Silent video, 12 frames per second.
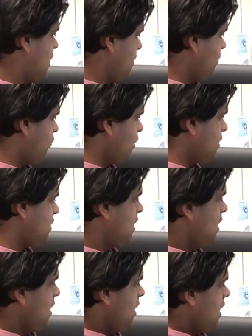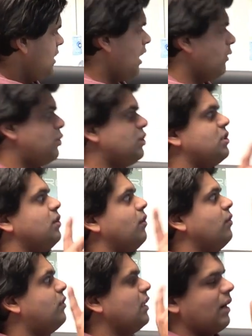I'm impressed. Now, just
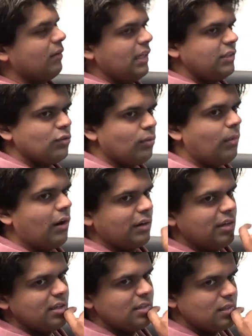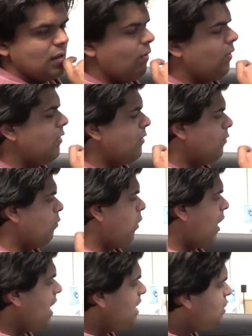another thing I'd like to remark is,
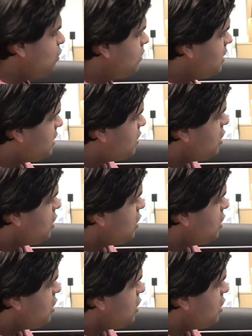why do you need